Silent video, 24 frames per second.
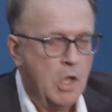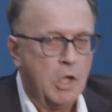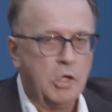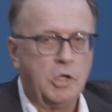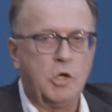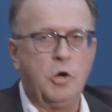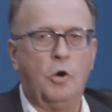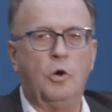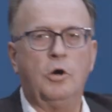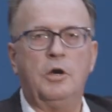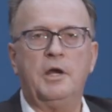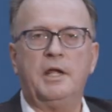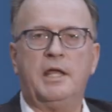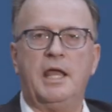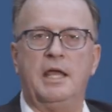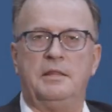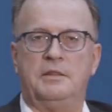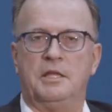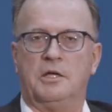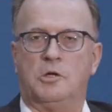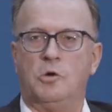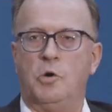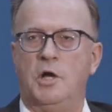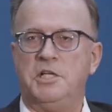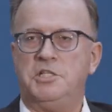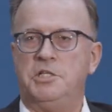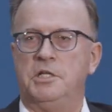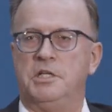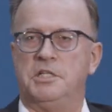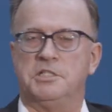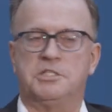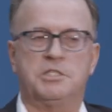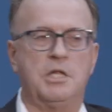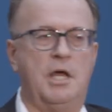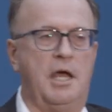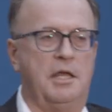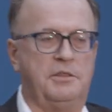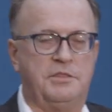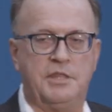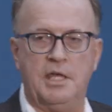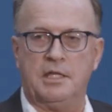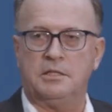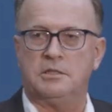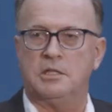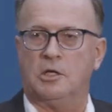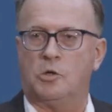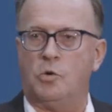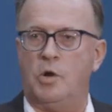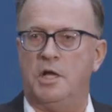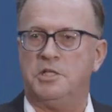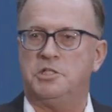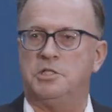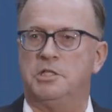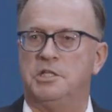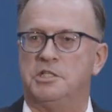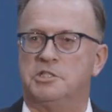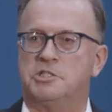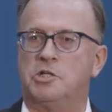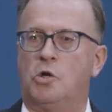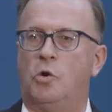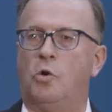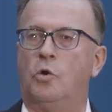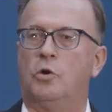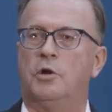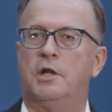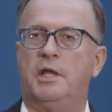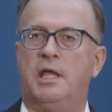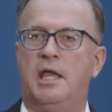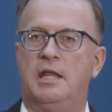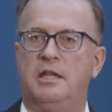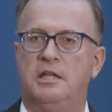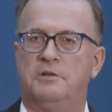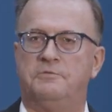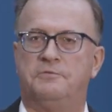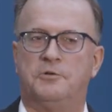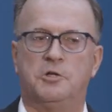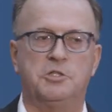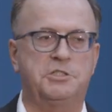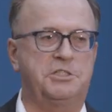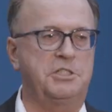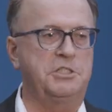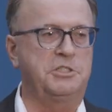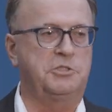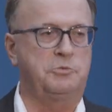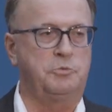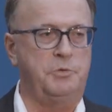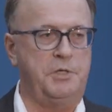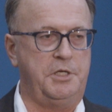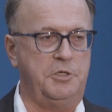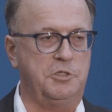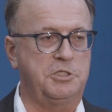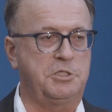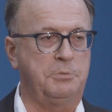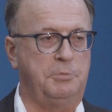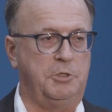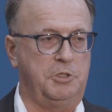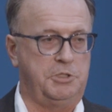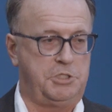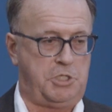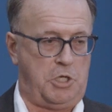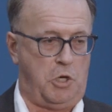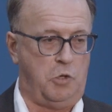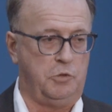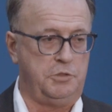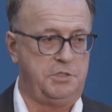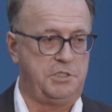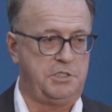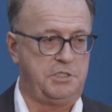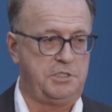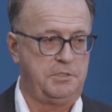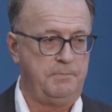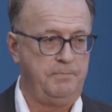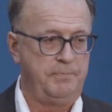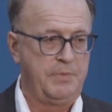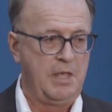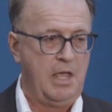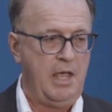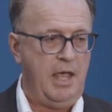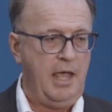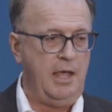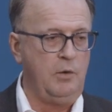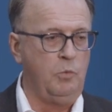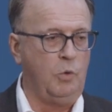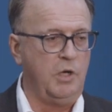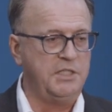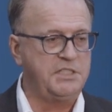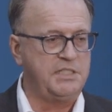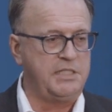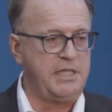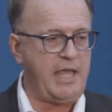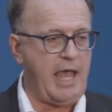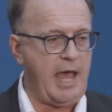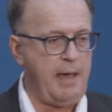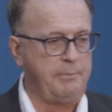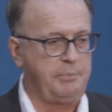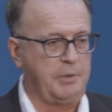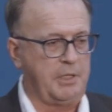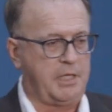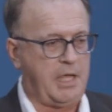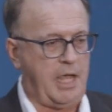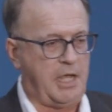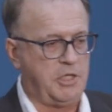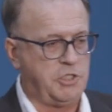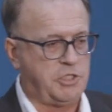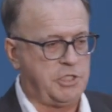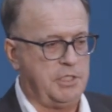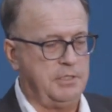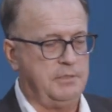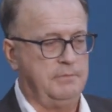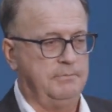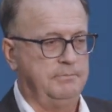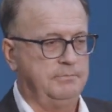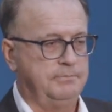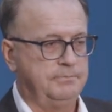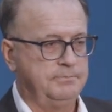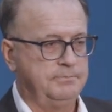Corrugated, I think the question is corrugated versus reusable totes. And what's the application?